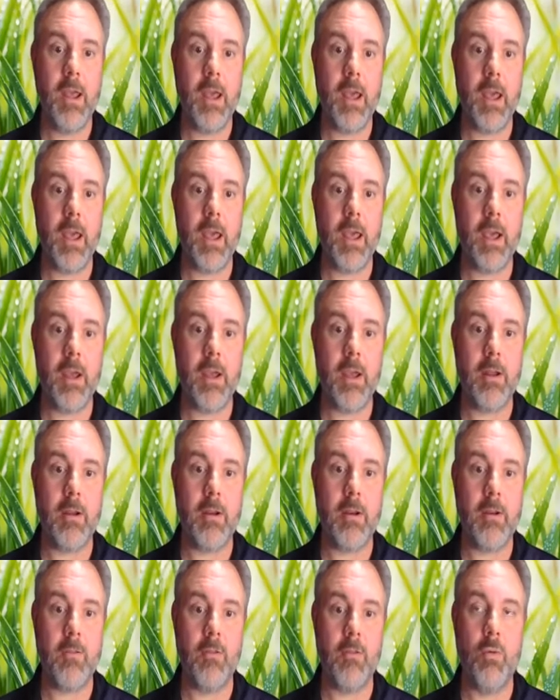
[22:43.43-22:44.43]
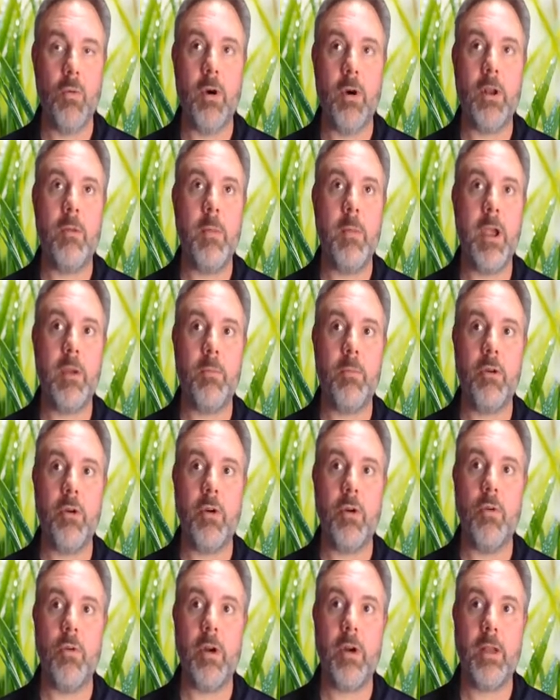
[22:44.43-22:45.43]
And if you want to make
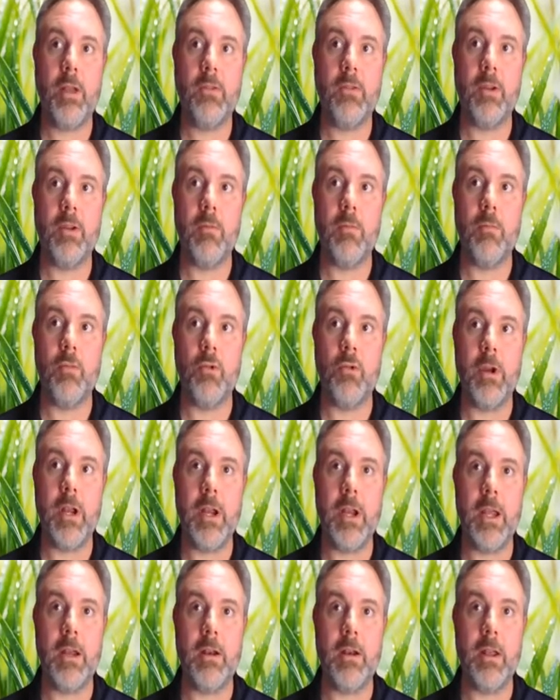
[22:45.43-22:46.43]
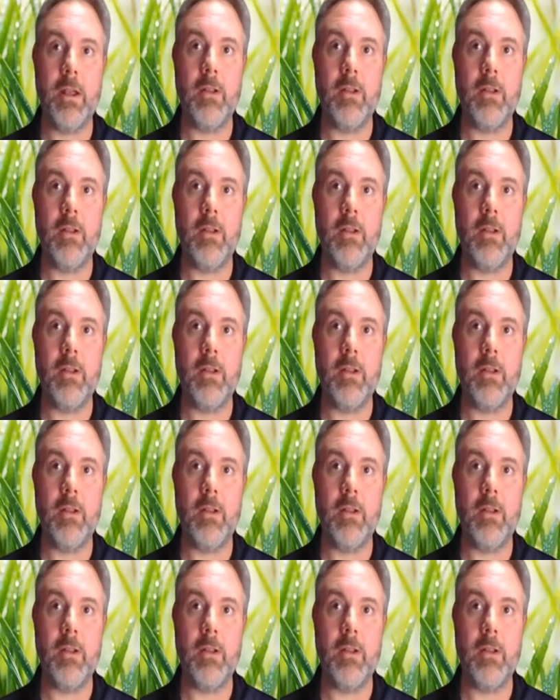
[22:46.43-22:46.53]
progress in breeding,